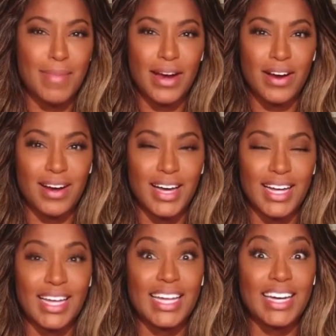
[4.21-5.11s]

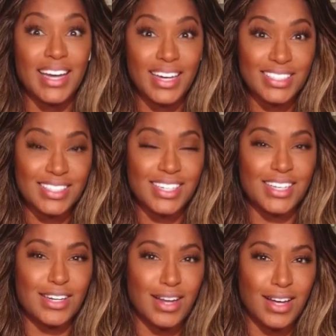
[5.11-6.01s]
America in
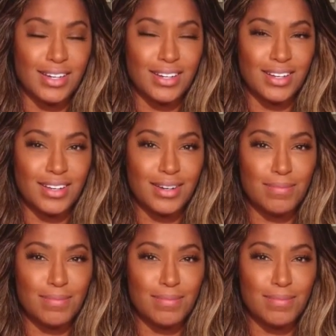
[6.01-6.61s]
1990.